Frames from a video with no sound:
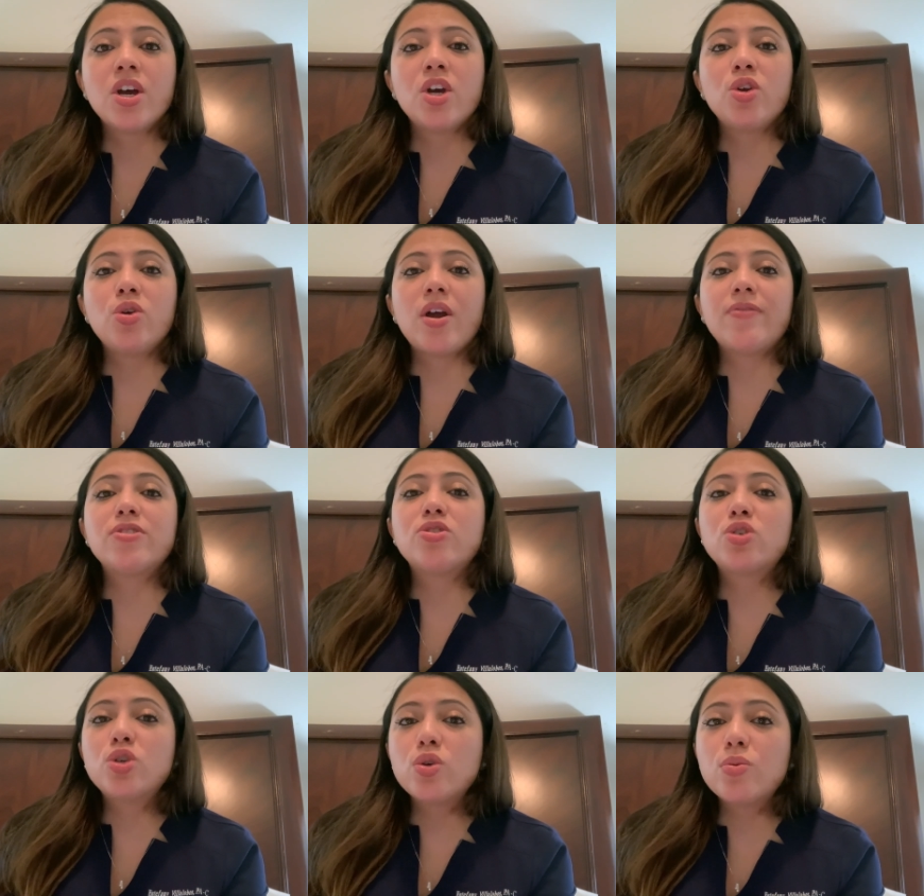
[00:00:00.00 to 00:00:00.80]
You have
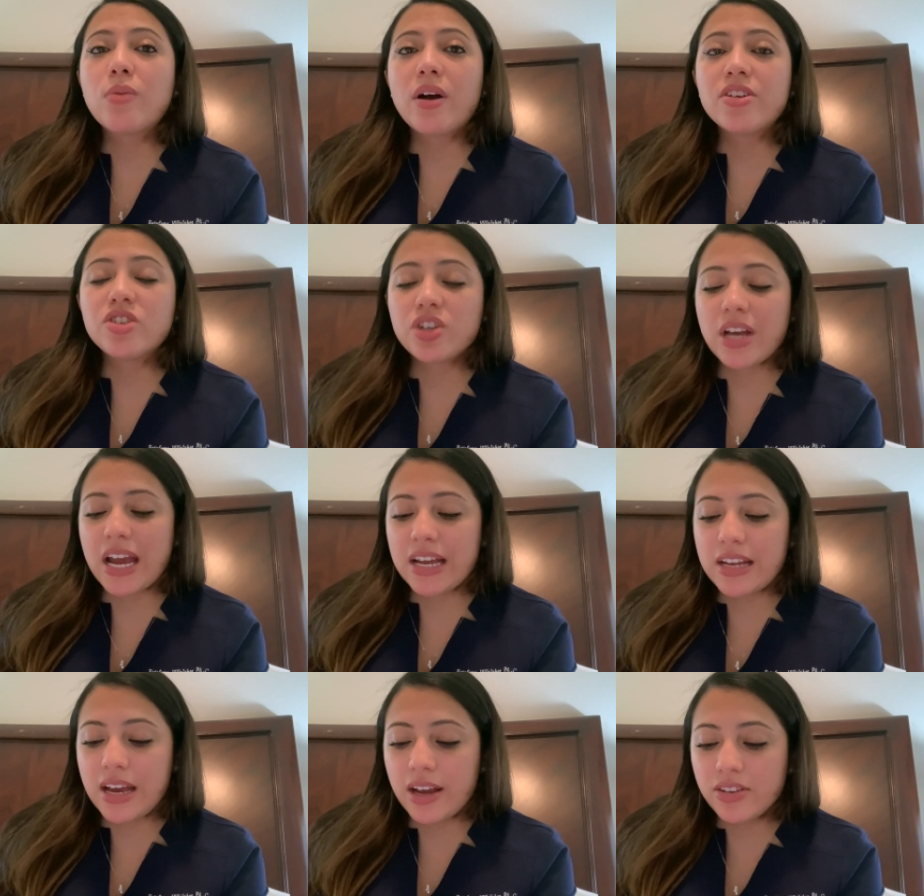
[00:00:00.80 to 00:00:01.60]
too much
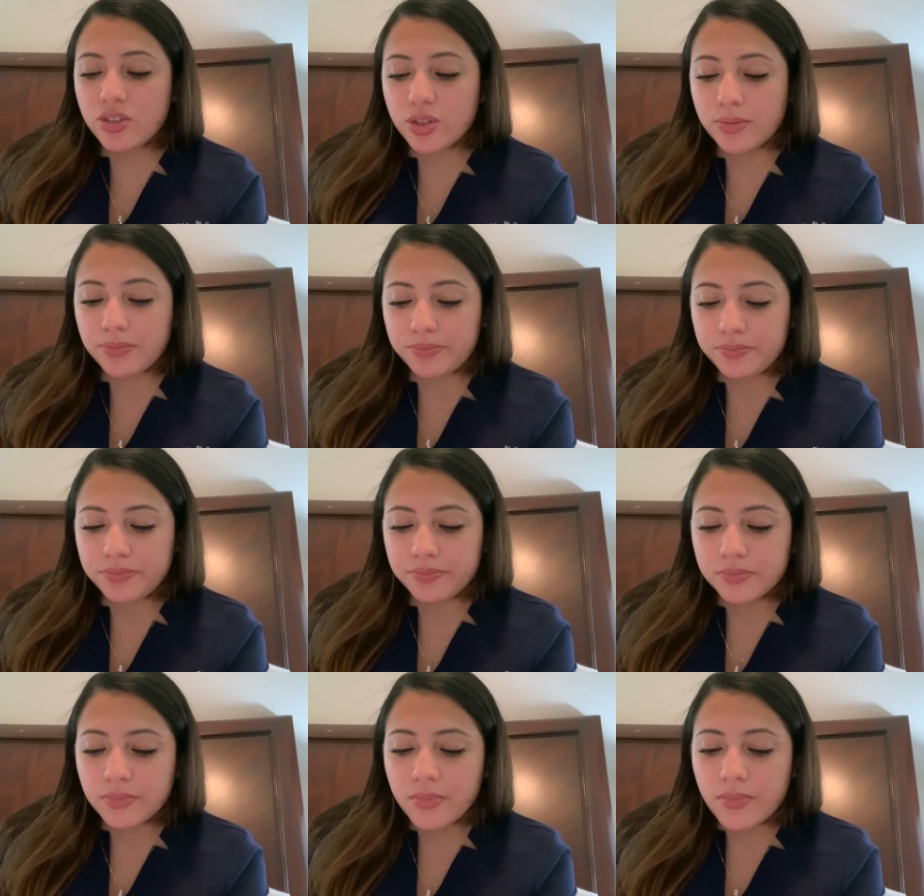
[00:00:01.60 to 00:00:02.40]
ADH
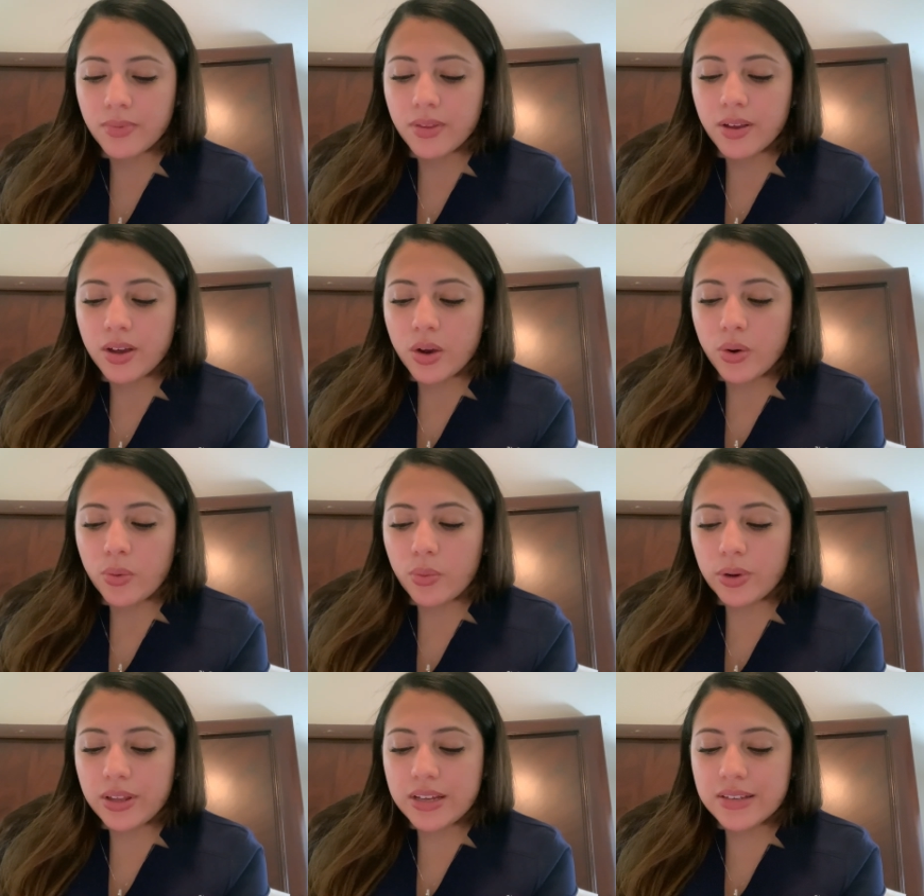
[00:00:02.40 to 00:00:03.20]

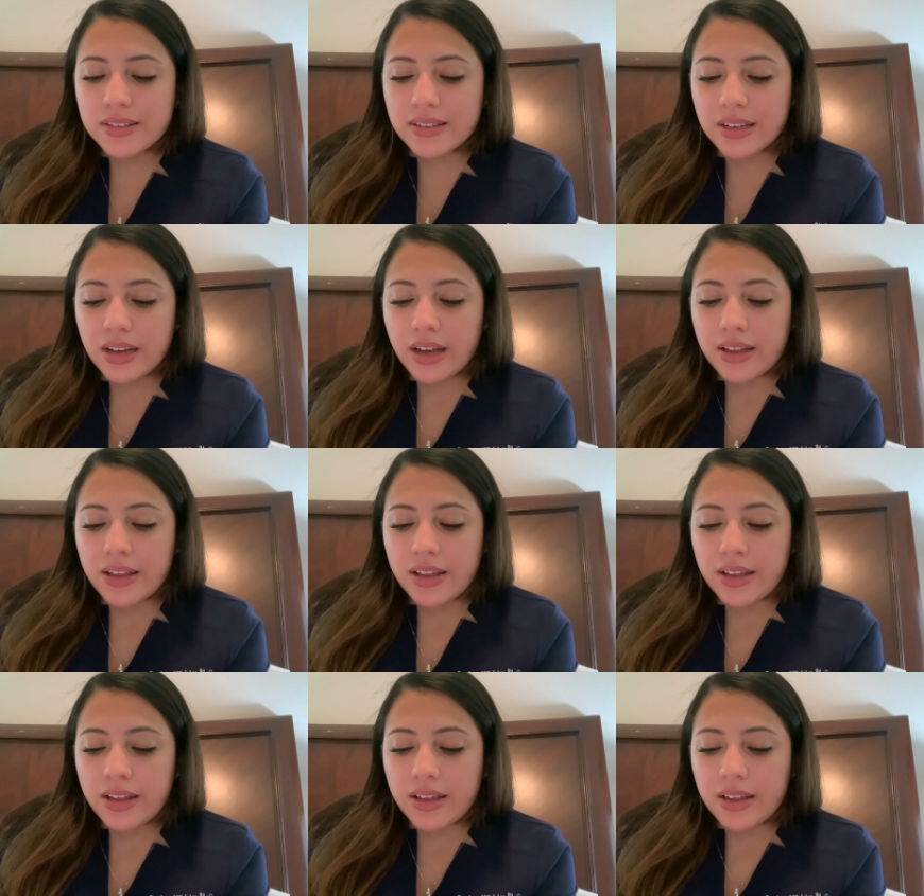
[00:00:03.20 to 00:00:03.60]
release.